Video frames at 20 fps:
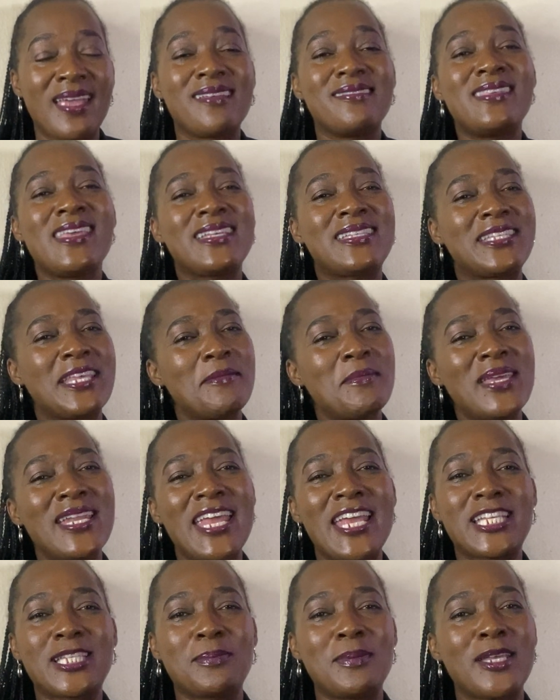The examiner
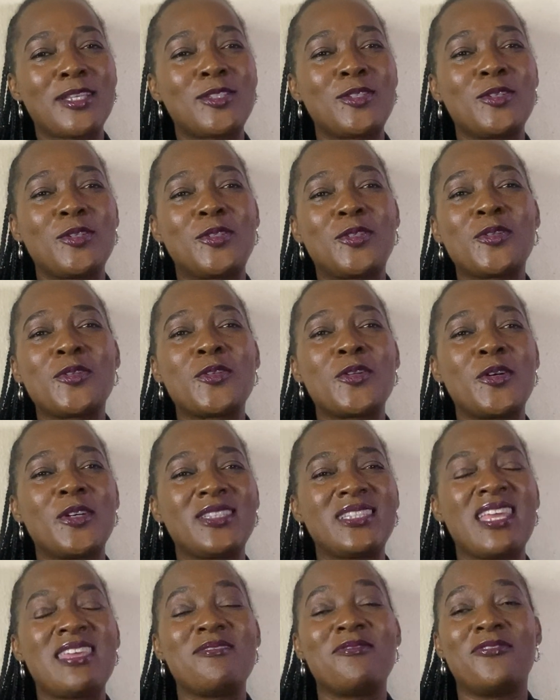expects you to know
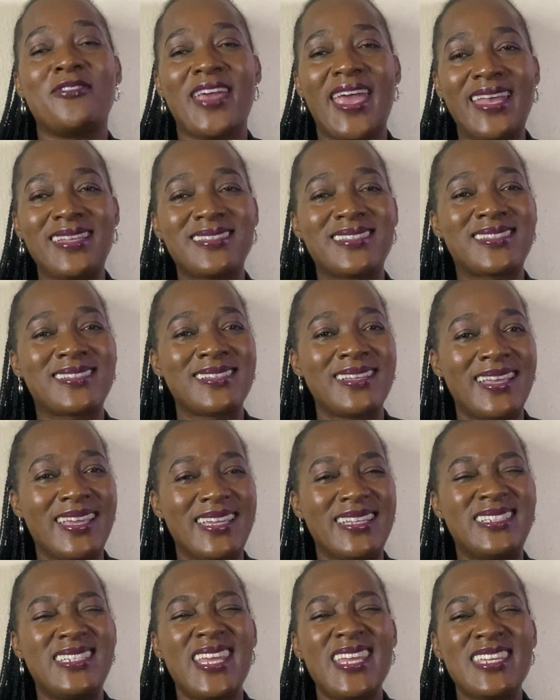the events
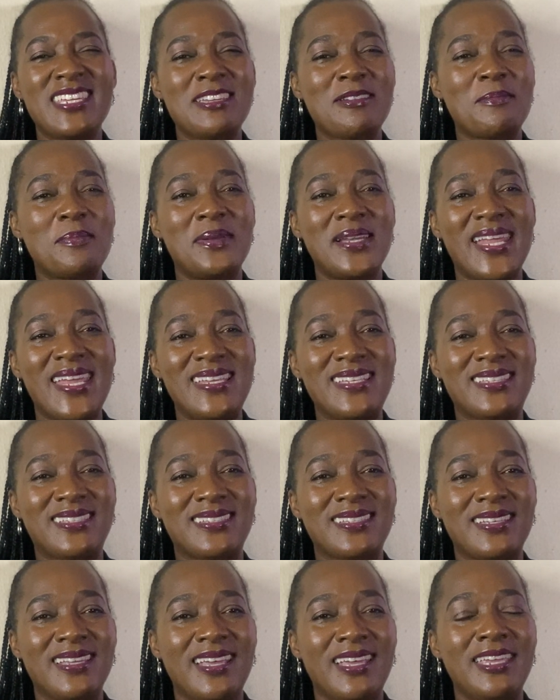taking place
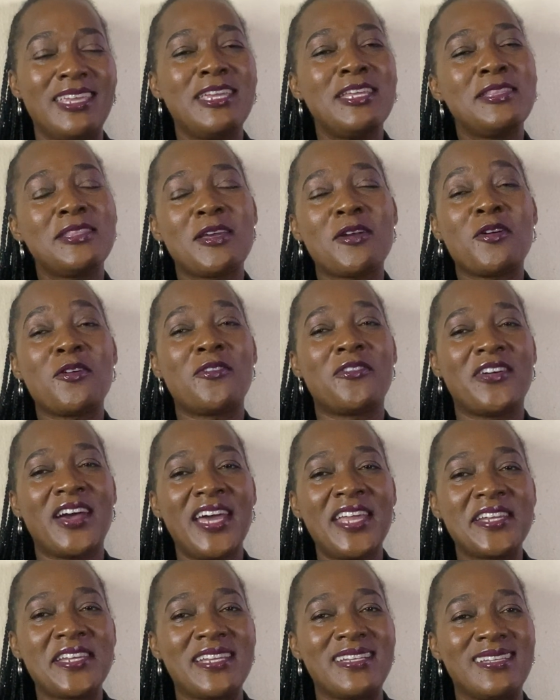in the
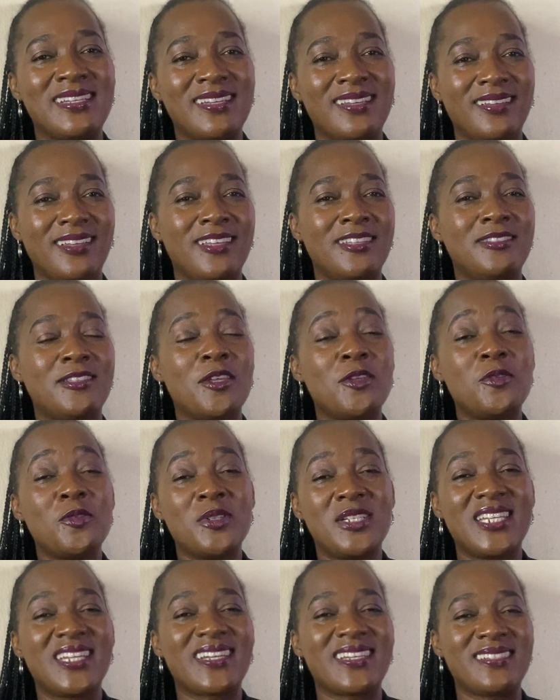ovarian and the
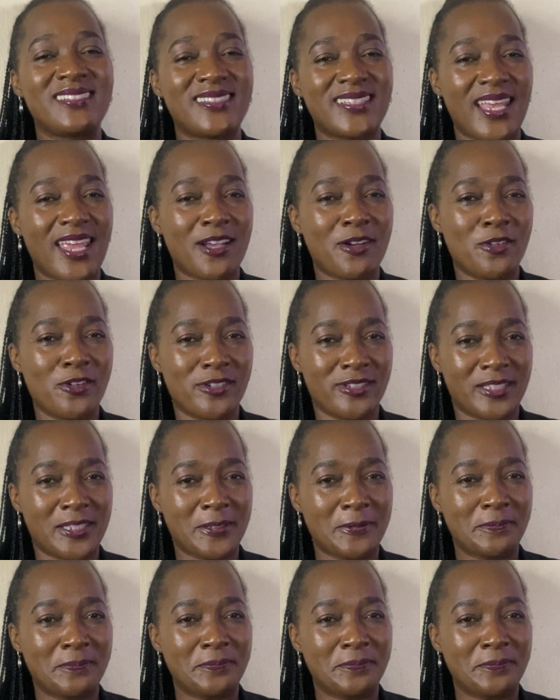uterine cycles.